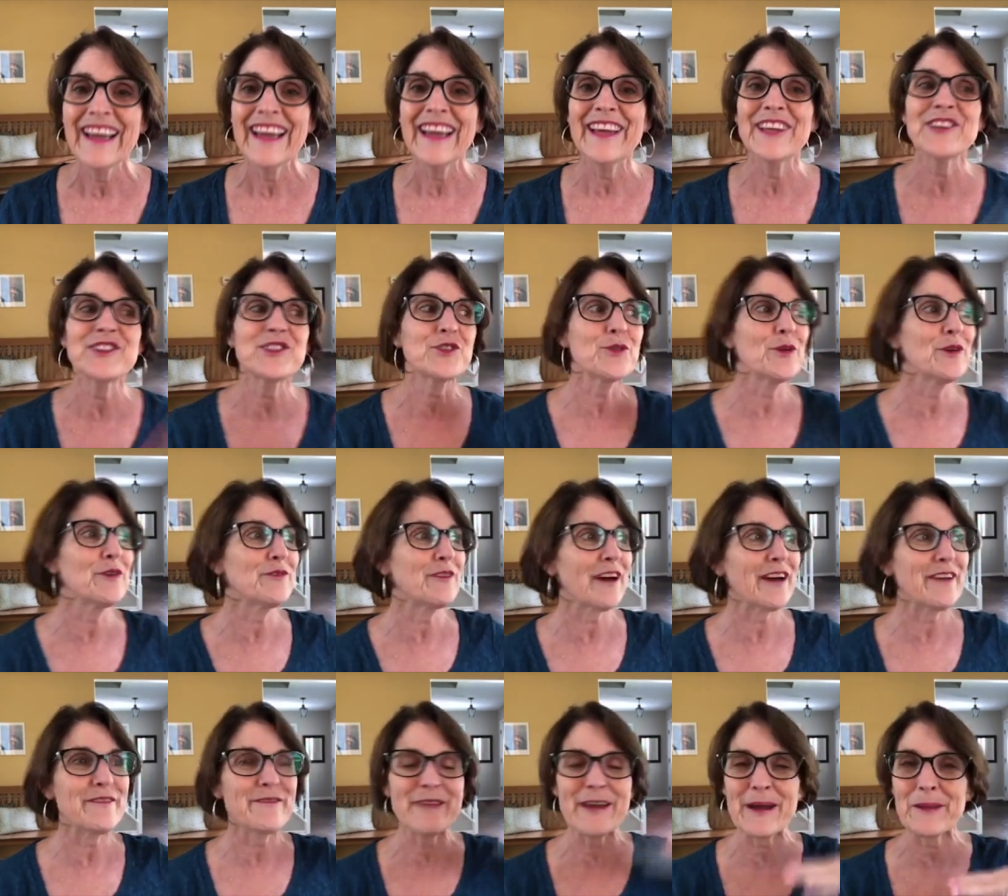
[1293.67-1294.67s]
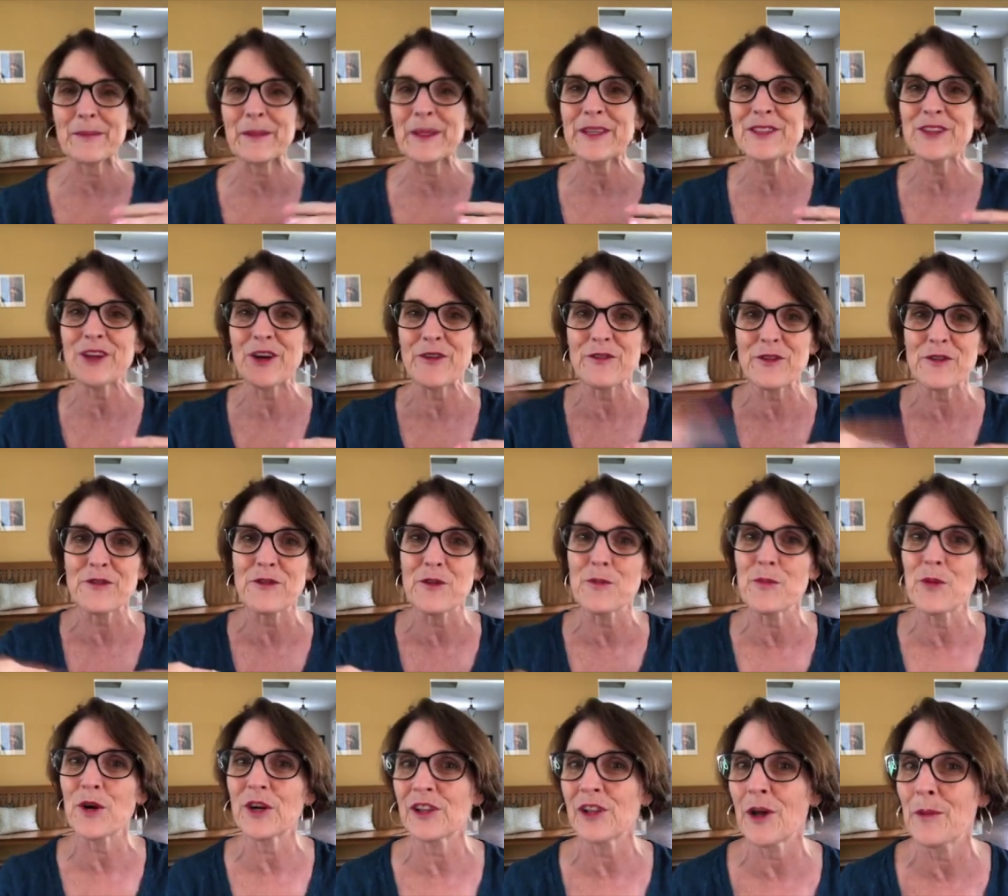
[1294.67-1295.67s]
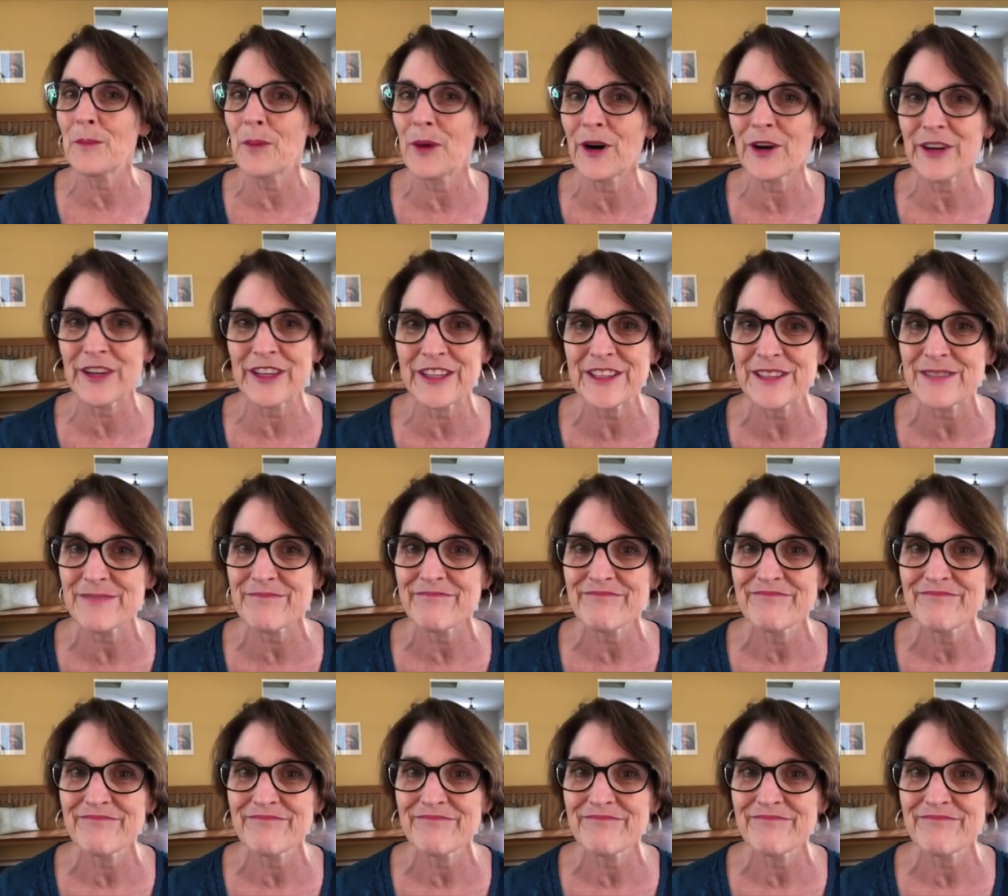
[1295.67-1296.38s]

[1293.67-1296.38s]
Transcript: is to invite families over for book club parties.